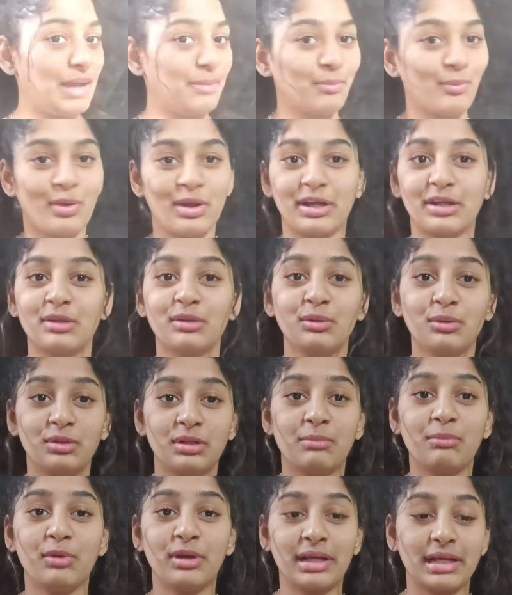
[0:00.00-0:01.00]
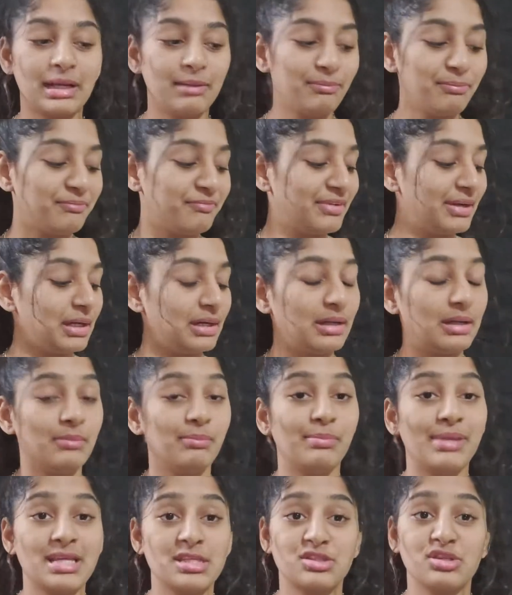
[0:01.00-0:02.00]
I'm going to do the makeup
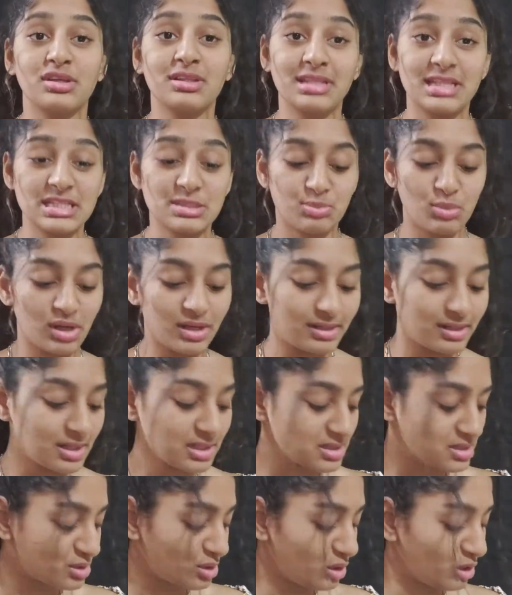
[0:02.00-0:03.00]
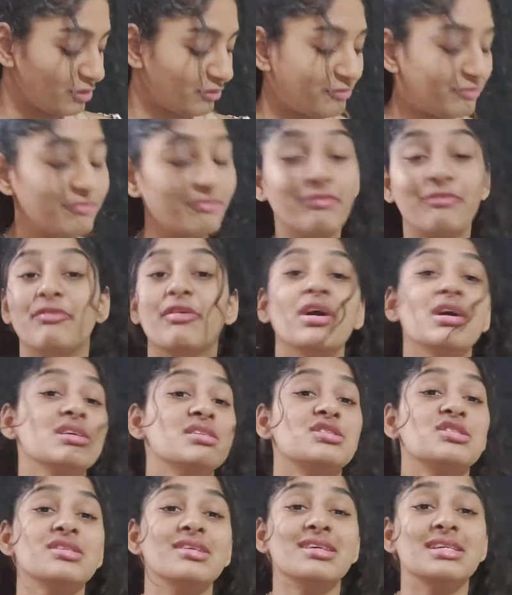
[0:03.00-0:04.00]
based on these products. So
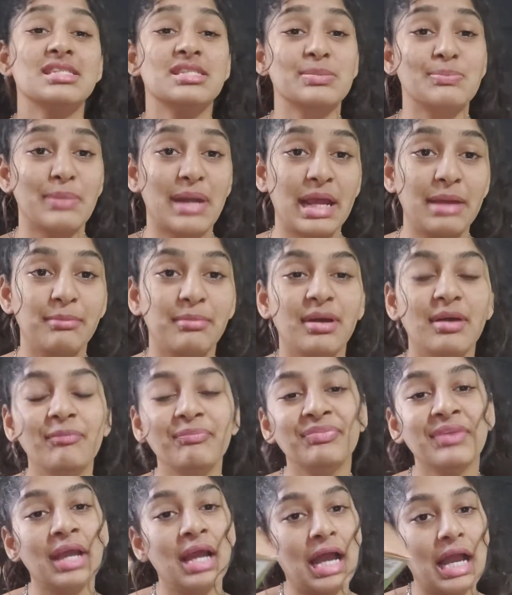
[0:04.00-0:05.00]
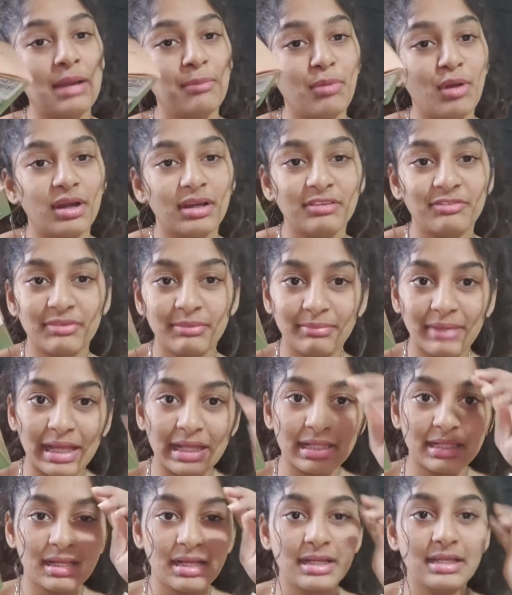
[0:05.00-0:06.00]
first is primer. I bought it from
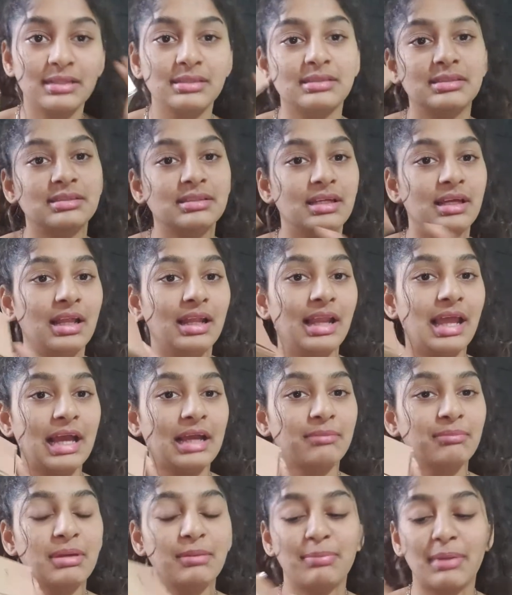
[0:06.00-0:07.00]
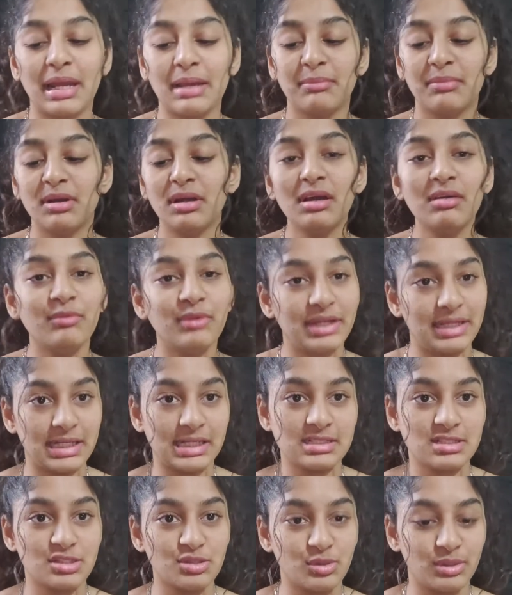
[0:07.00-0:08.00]
Nykaa. It's Lakme primer.
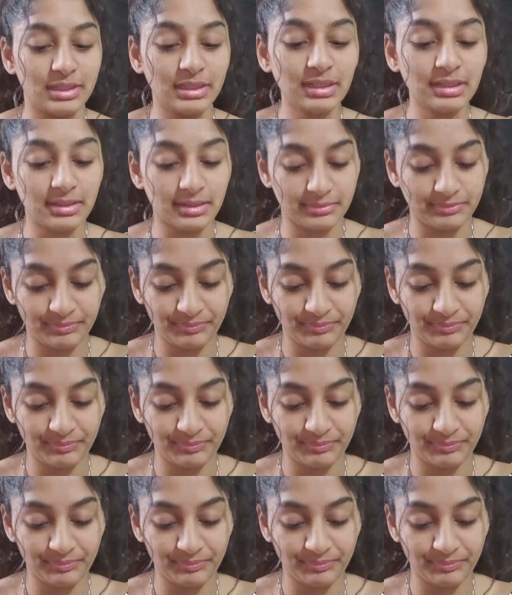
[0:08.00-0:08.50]
Wait, I'll show it.